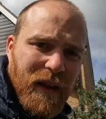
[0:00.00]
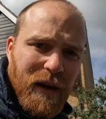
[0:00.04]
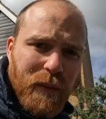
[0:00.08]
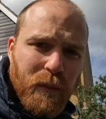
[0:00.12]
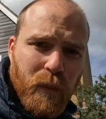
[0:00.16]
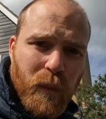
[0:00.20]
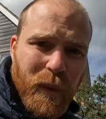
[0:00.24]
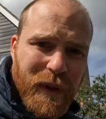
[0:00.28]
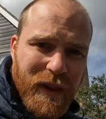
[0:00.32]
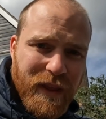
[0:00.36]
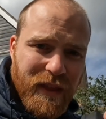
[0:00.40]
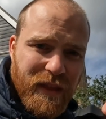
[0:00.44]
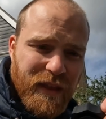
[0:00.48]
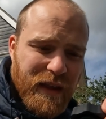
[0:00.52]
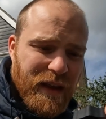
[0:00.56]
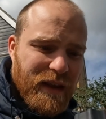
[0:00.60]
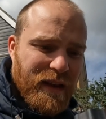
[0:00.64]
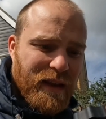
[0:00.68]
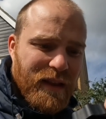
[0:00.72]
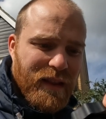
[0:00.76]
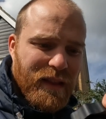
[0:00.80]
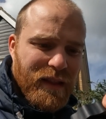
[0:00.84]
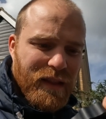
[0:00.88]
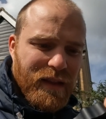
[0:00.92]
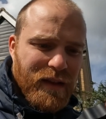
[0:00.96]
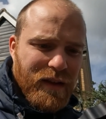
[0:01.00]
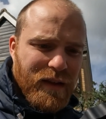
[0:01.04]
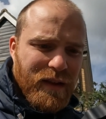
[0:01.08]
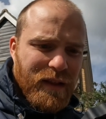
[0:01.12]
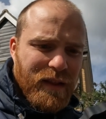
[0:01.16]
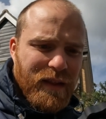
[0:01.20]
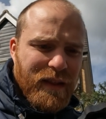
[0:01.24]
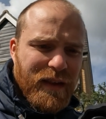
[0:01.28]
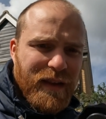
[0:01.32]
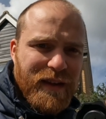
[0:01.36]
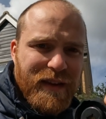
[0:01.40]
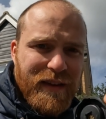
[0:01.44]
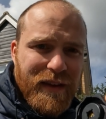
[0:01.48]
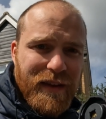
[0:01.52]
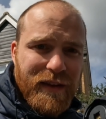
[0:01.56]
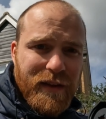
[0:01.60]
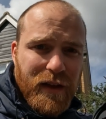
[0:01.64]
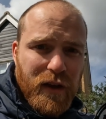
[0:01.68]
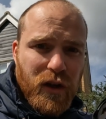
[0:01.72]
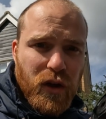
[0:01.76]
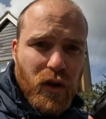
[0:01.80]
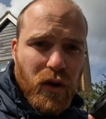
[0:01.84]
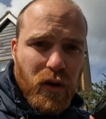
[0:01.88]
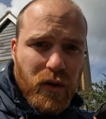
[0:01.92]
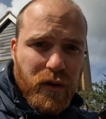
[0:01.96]
And we think that this is
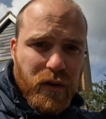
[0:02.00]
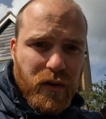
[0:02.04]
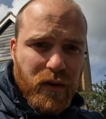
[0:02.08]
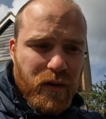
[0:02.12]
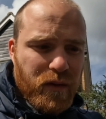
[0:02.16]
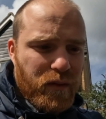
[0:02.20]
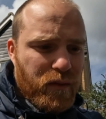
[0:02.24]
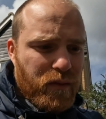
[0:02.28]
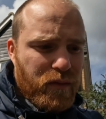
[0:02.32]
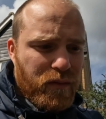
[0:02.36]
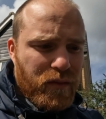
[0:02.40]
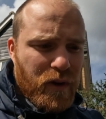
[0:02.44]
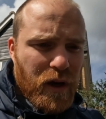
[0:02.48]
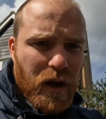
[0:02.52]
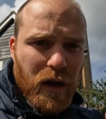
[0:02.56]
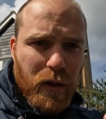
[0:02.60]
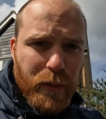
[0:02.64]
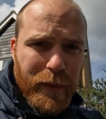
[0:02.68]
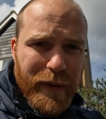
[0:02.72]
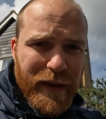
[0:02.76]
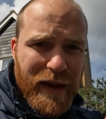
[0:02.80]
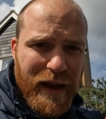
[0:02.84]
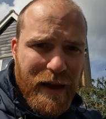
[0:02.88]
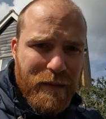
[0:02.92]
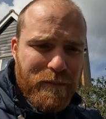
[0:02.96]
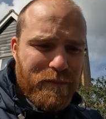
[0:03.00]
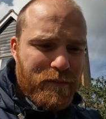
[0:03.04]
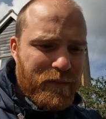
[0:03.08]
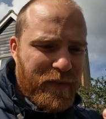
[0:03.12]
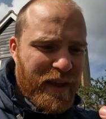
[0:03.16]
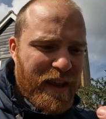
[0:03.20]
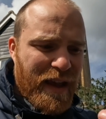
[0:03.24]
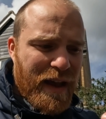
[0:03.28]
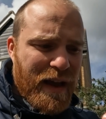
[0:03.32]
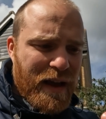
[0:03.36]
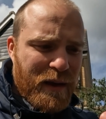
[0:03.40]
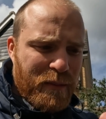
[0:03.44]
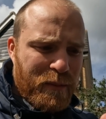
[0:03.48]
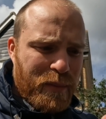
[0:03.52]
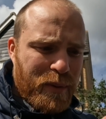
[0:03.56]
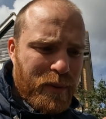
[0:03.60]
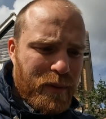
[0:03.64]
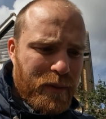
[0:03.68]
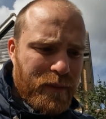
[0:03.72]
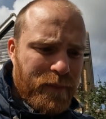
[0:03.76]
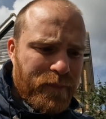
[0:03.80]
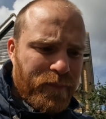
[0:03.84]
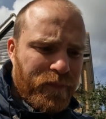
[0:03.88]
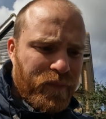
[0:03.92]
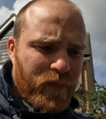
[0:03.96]
a non-OEM cap.
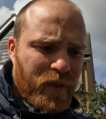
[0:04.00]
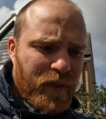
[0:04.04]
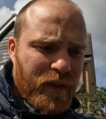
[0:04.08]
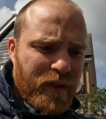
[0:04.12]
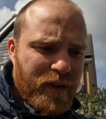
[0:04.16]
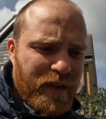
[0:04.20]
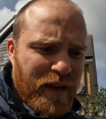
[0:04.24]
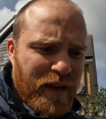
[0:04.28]
This